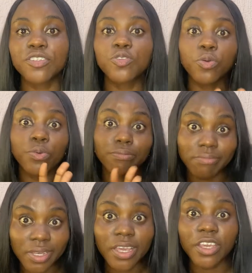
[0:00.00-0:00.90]
So
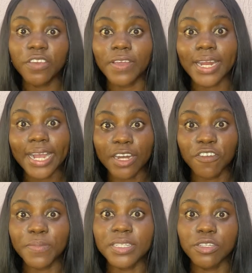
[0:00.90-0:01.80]
if you're that kind of
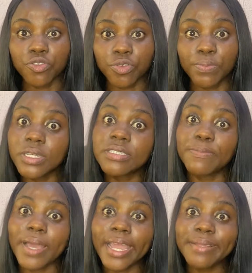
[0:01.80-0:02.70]
person, so please
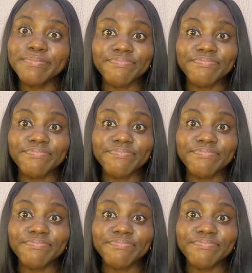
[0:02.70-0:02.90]
buy